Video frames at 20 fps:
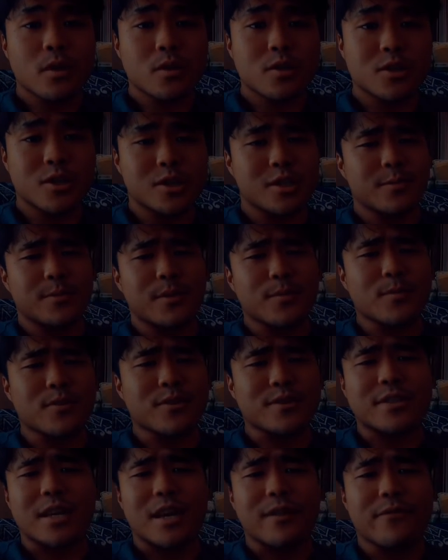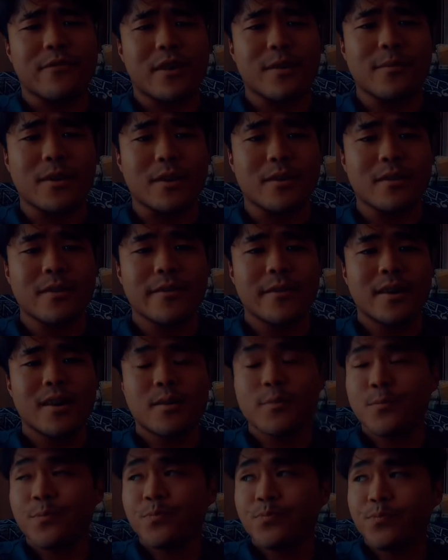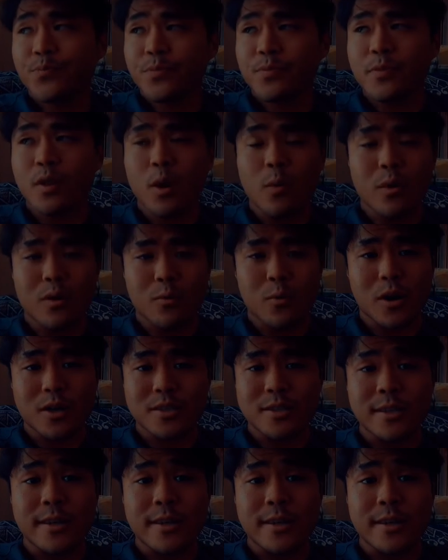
just to be more safe. I mean, no one wants